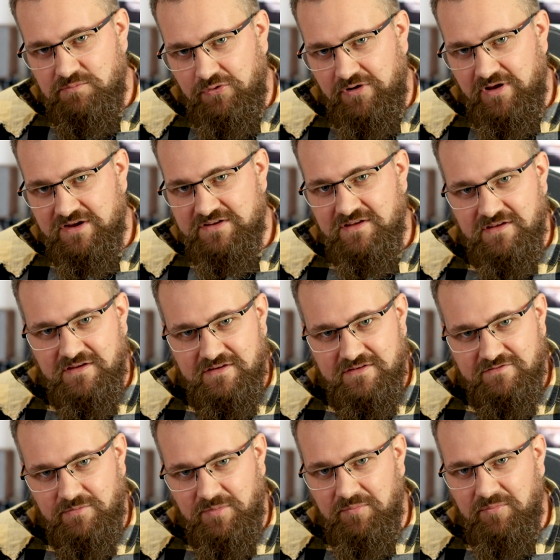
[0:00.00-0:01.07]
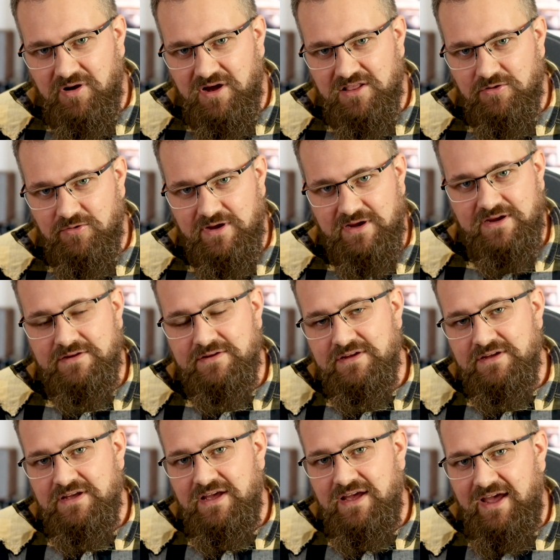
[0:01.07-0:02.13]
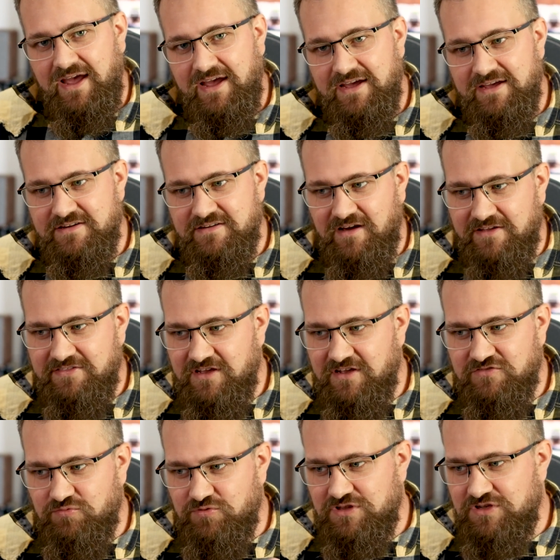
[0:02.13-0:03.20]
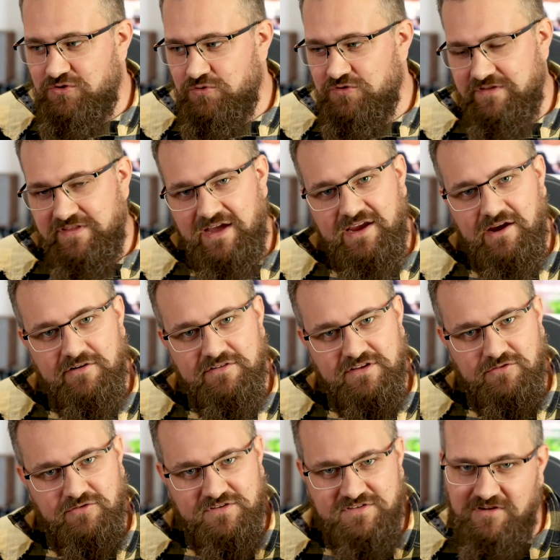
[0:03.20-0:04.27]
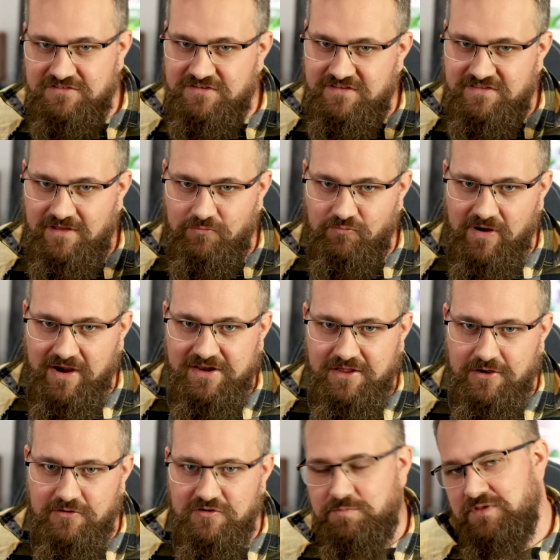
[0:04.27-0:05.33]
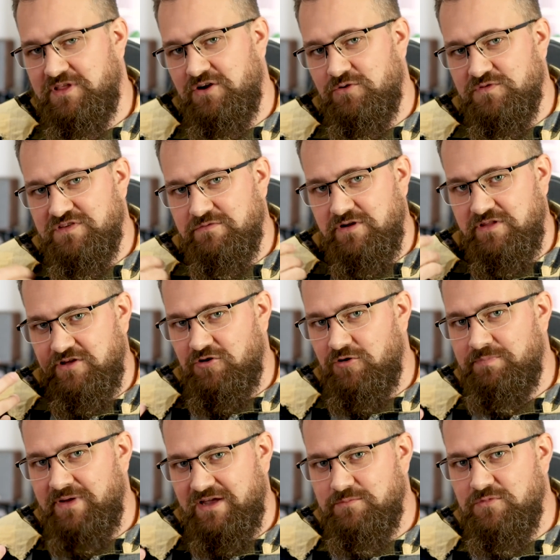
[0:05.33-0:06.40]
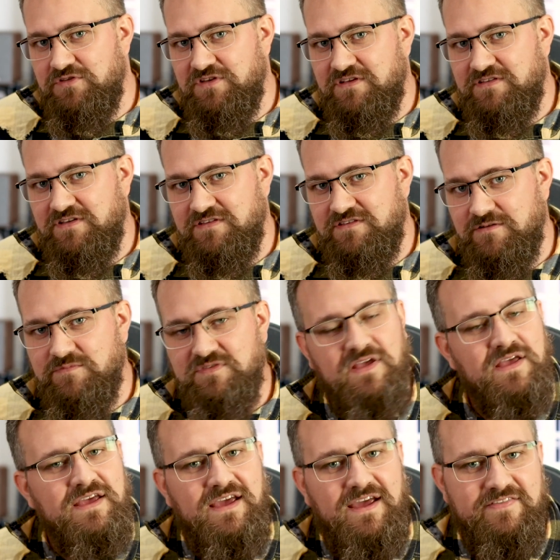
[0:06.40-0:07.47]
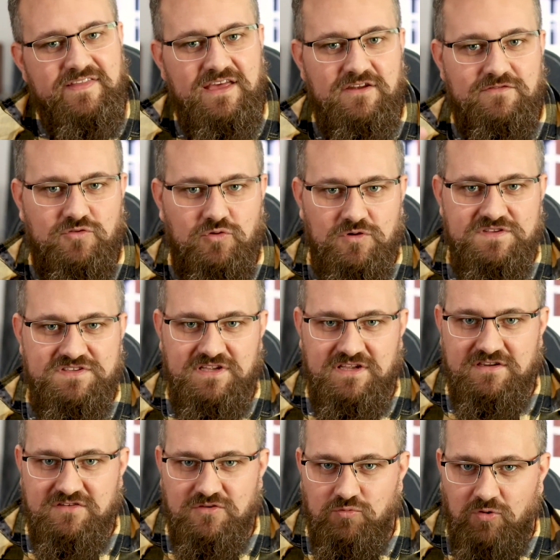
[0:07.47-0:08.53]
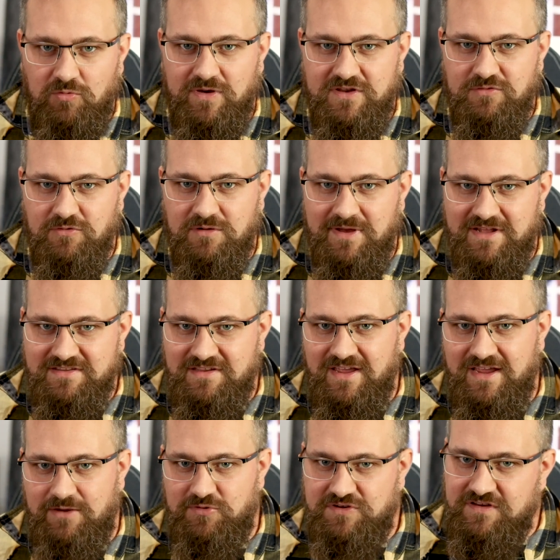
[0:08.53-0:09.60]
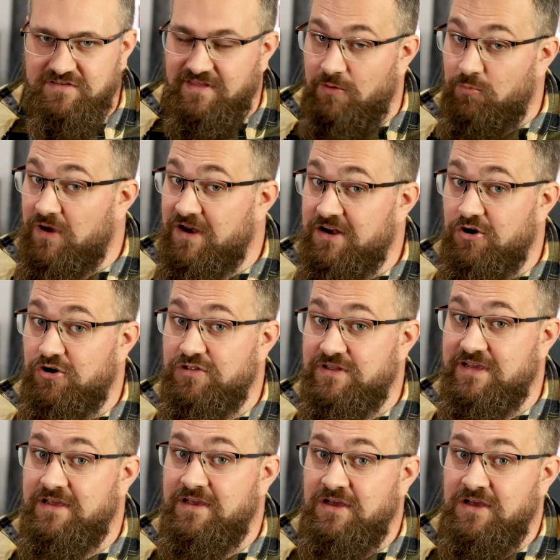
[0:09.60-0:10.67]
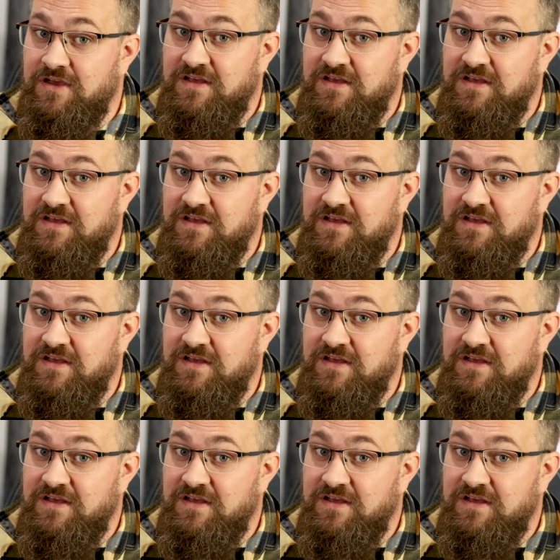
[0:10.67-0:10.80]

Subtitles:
product from a mile away. And I think it's really cool that that carries across not just their radios, but then also into their compact music systems. And then, of course, into what we're talking about today, which is their one and only